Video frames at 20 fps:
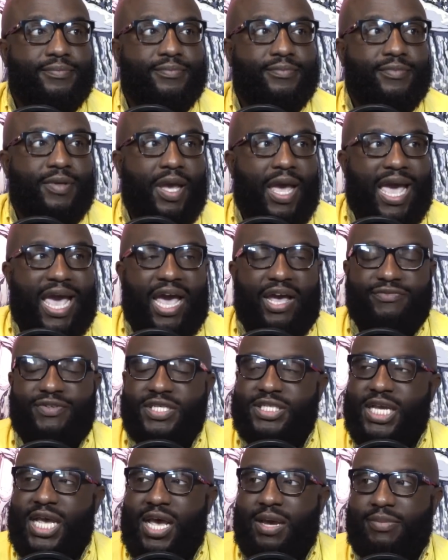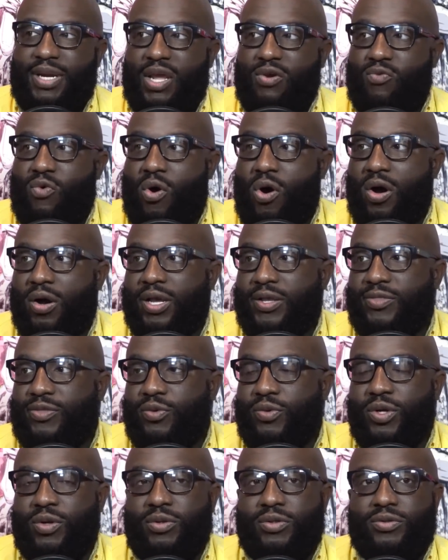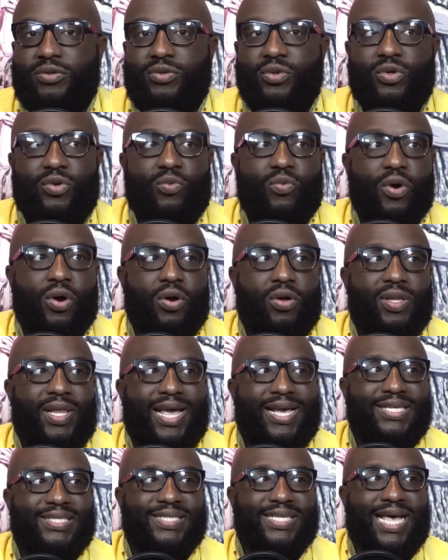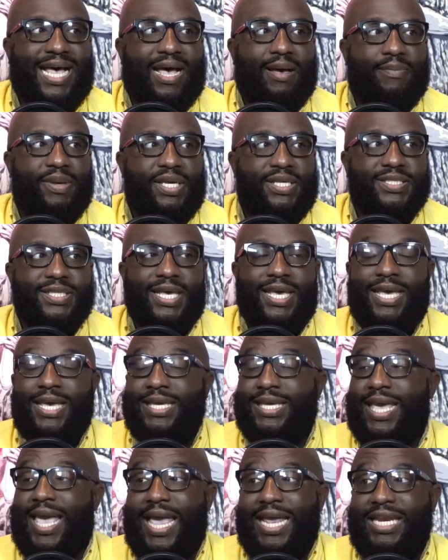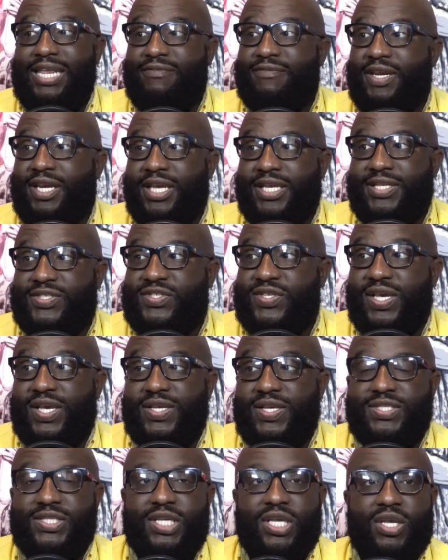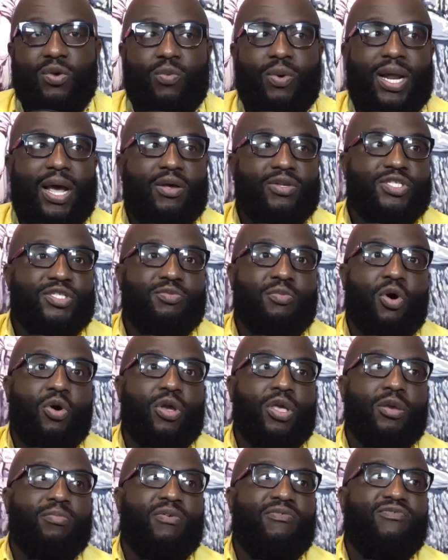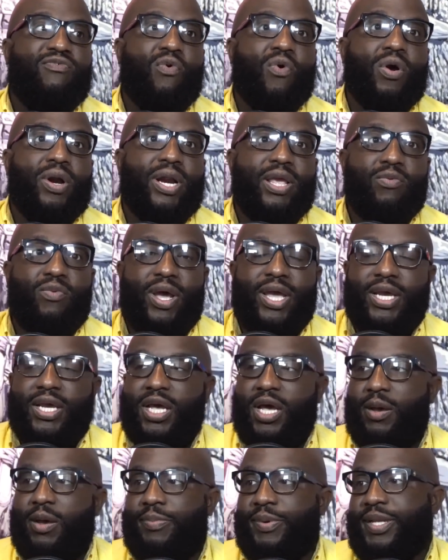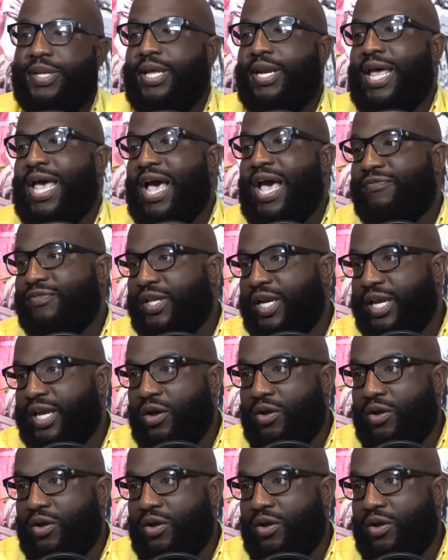Half the time they walking through the world like zombies, can't even exist without smoking before they wake up and then after they go